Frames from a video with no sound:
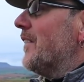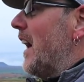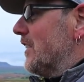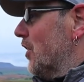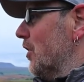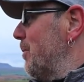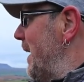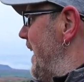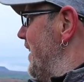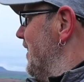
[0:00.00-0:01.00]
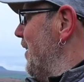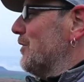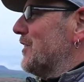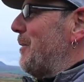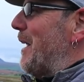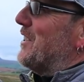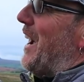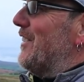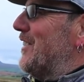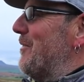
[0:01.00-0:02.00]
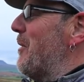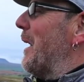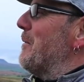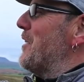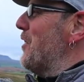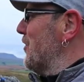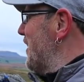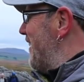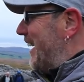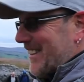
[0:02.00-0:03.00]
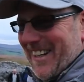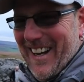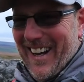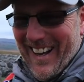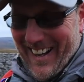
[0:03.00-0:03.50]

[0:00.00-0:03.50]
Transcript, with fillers: That's a good plan. I was just about to shout to you, we're coming in your direction.